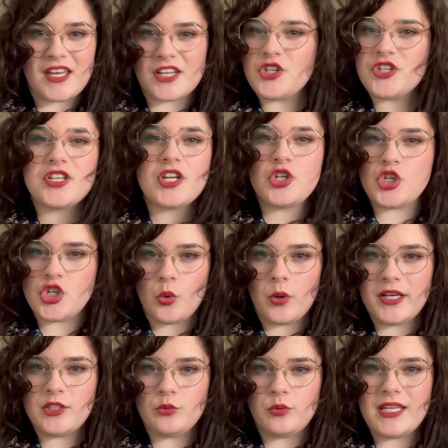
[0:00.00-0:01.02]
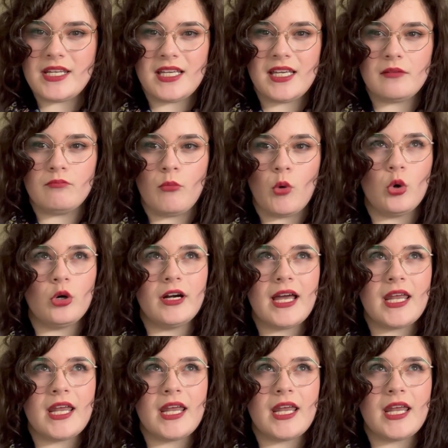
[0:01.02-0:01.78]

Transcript: I just enjoyed reading it more,